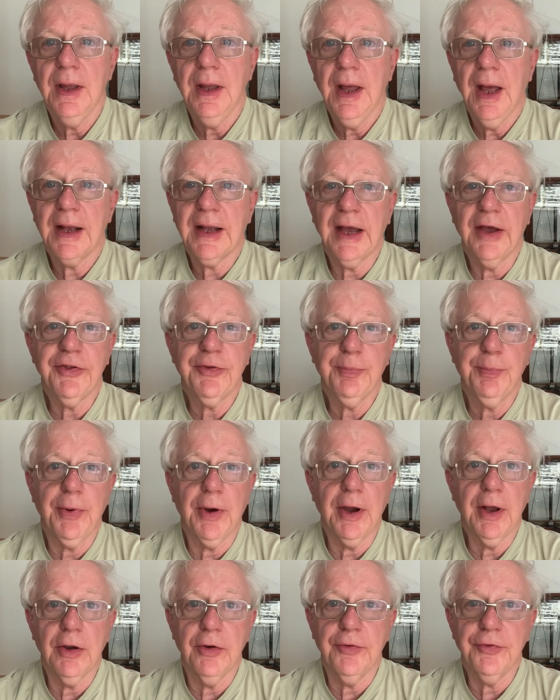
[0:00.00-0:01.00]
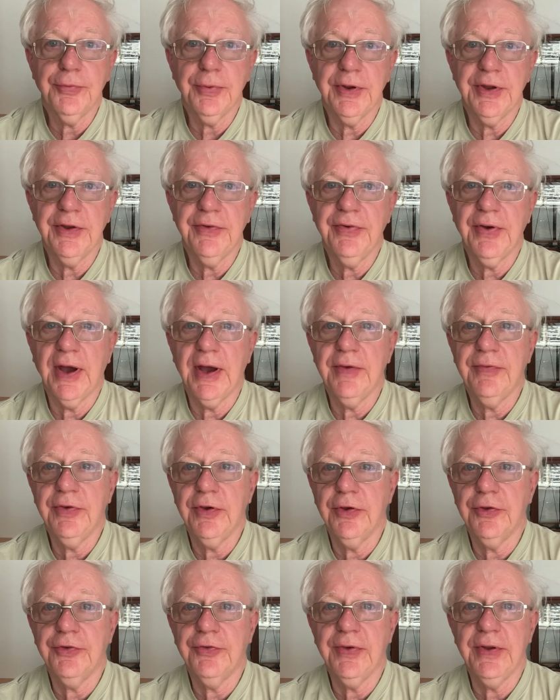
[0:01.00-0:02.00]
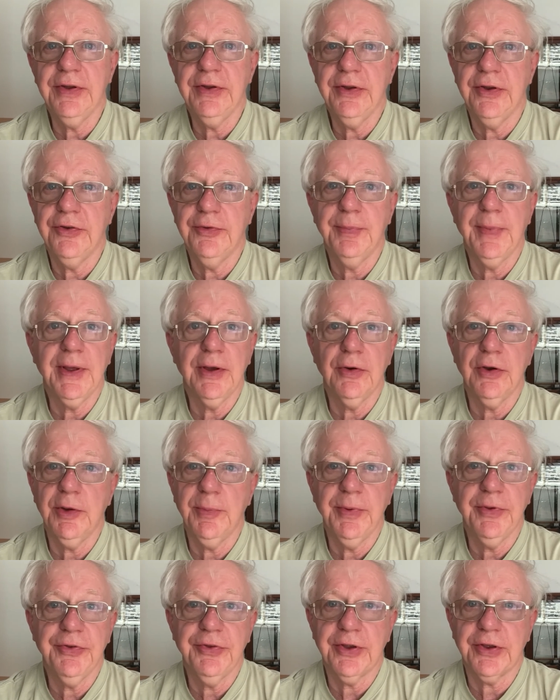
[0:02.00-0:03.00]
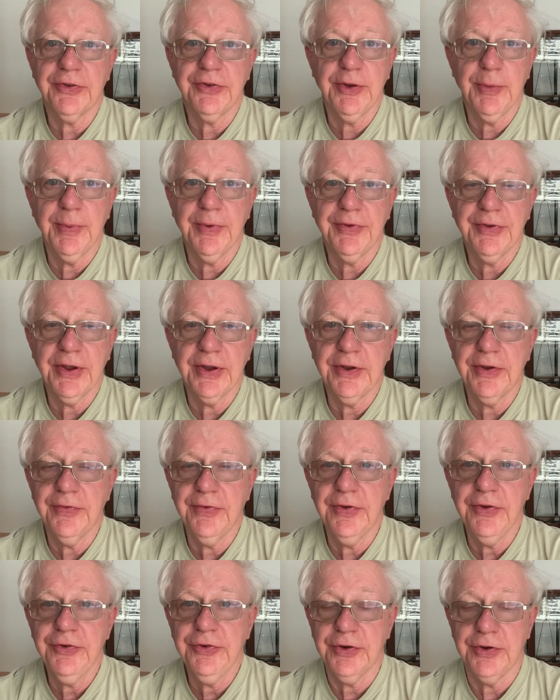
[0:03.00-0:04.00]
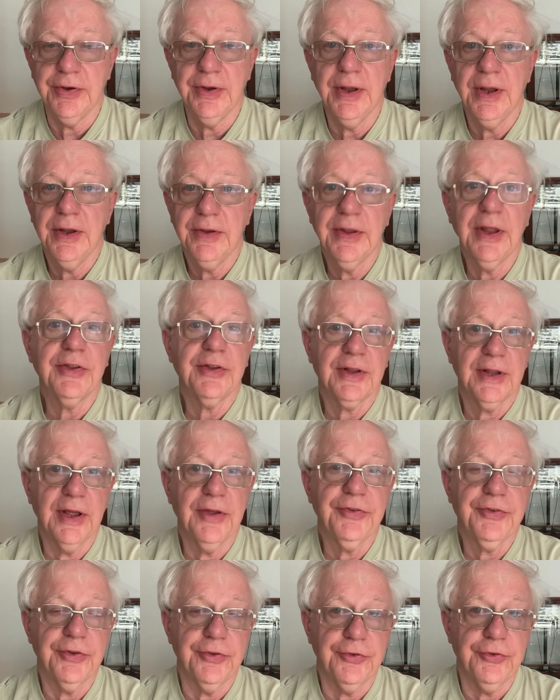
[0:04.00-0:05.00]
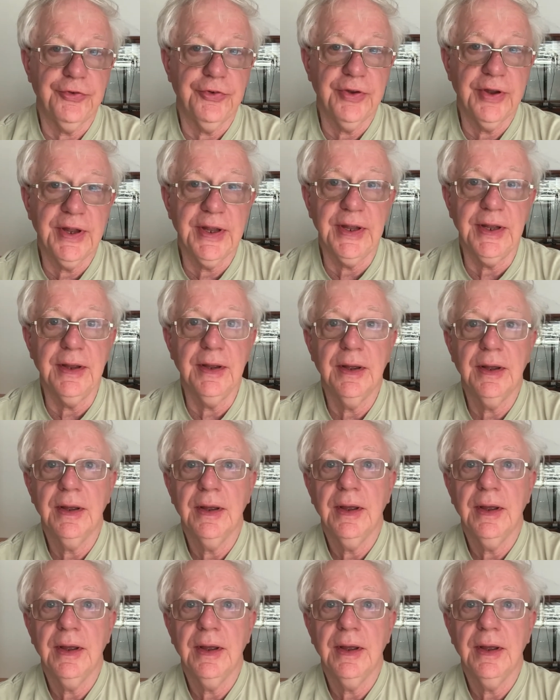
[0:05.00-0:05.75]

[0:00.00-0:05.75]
A gas boiler of 25 years vintage may only be 60% efficient, that's classed as G.